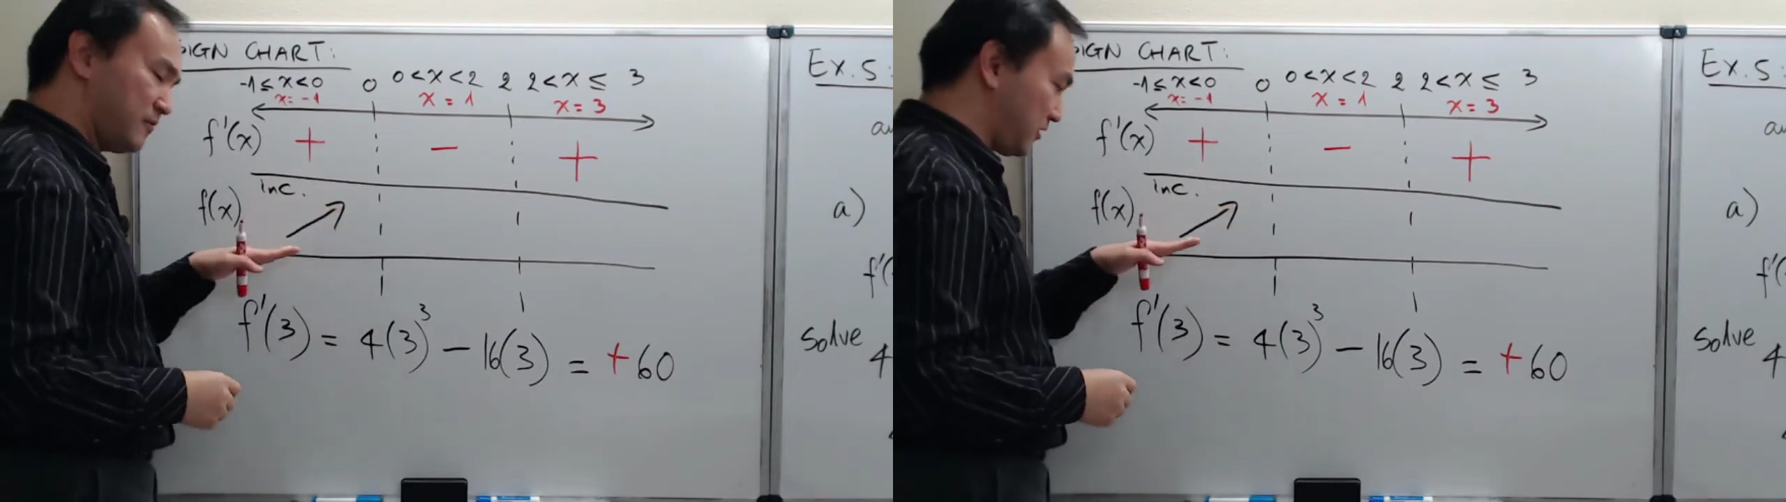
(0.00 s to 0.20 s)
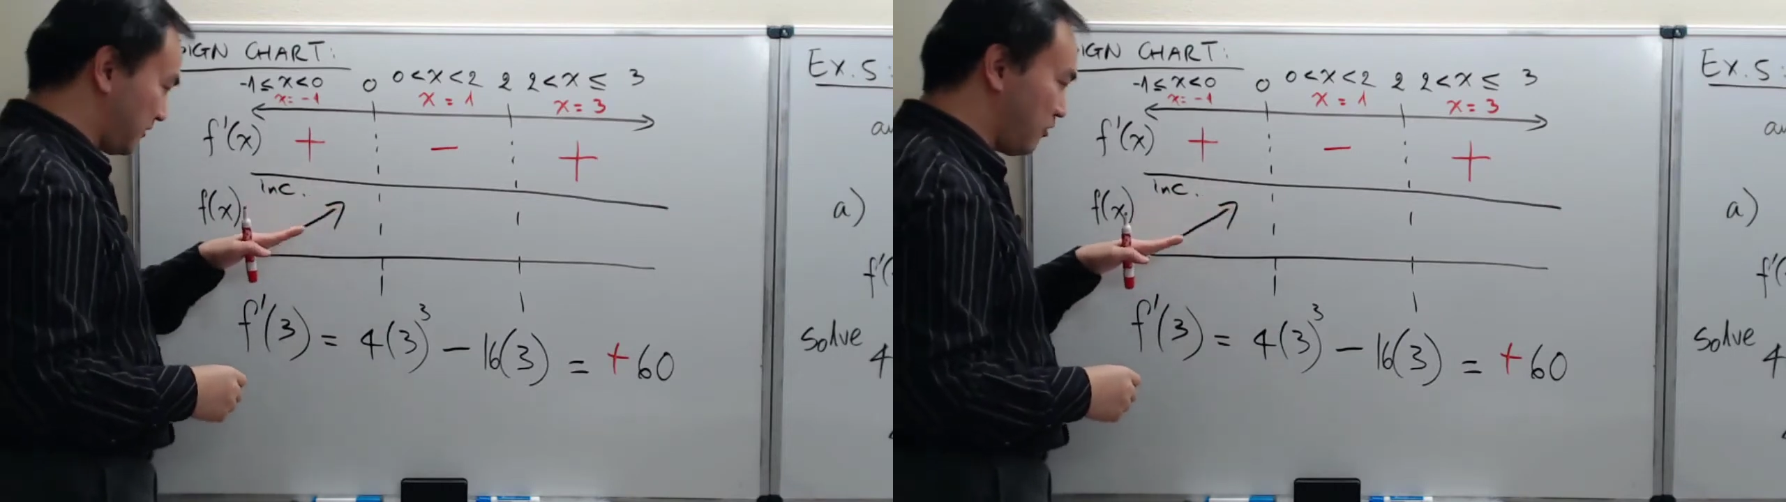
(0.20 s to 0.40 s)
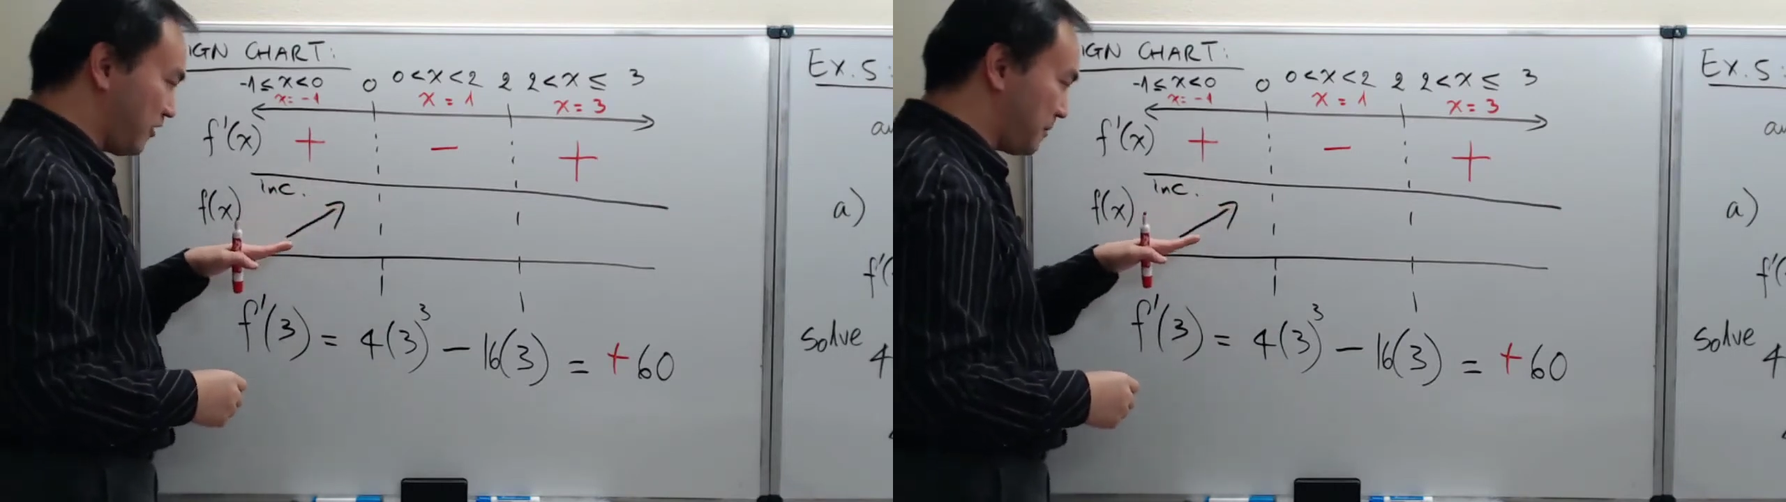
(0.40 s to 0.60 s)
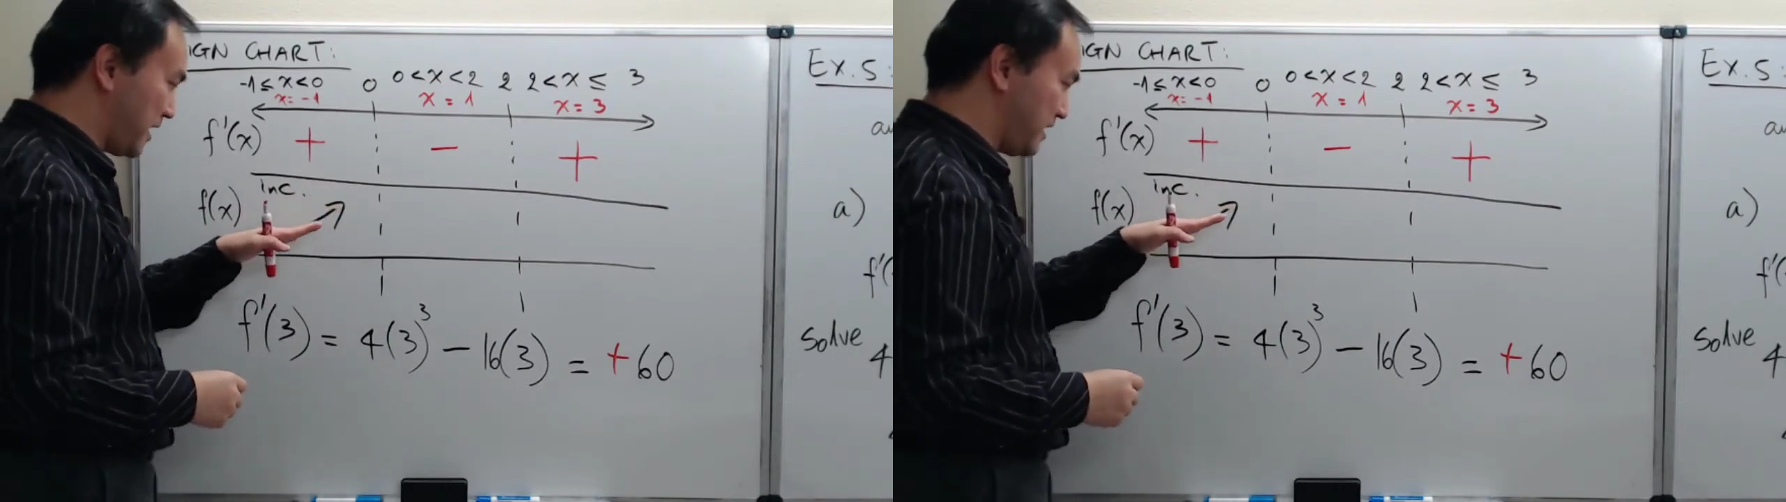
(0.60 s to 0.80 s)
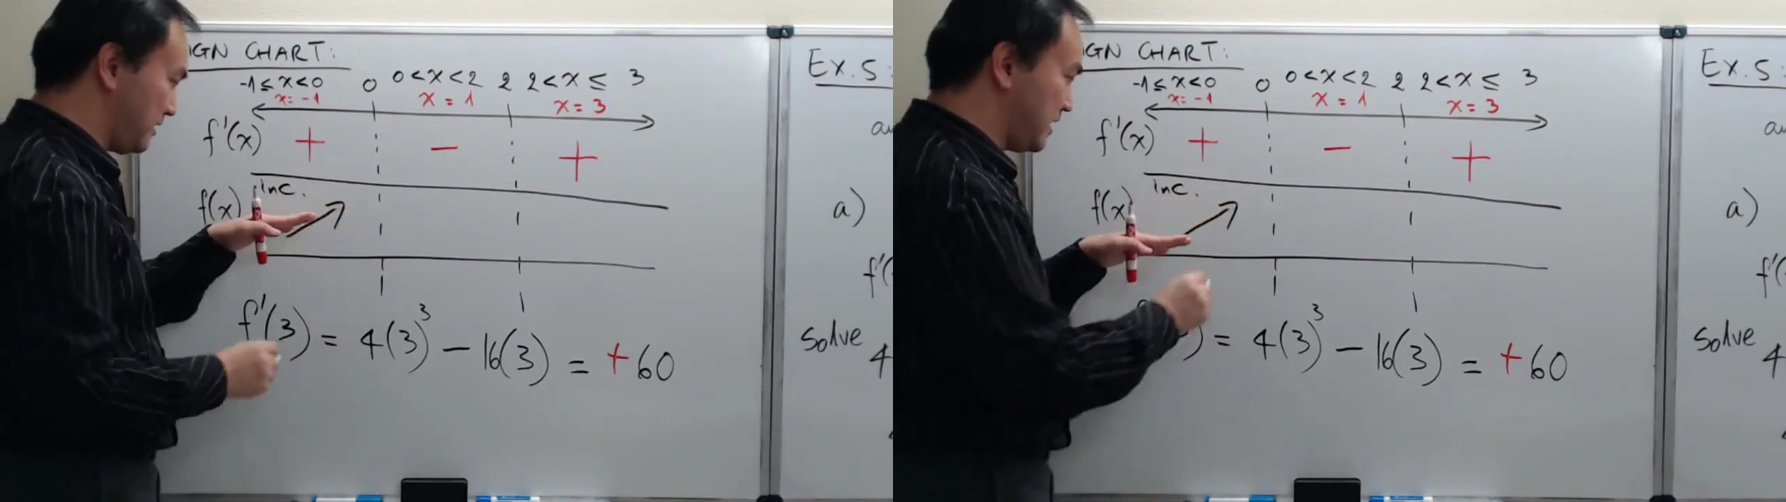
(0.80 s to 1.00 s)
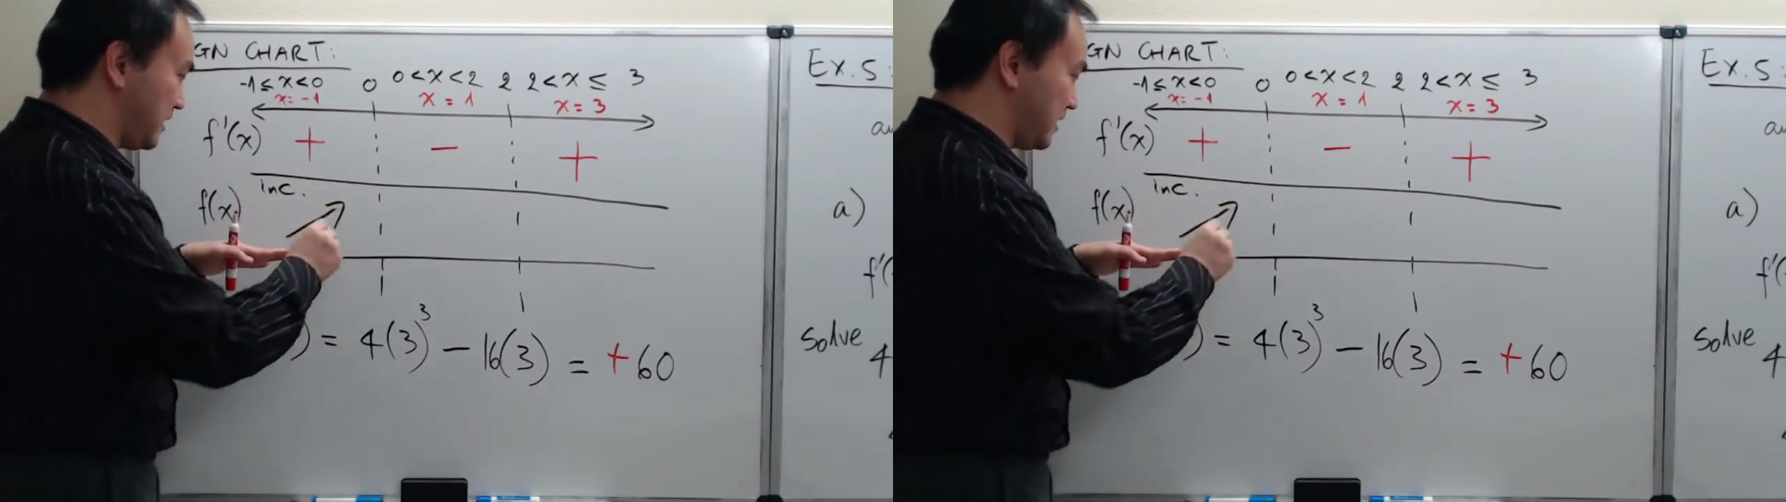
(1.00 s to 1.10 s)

over my years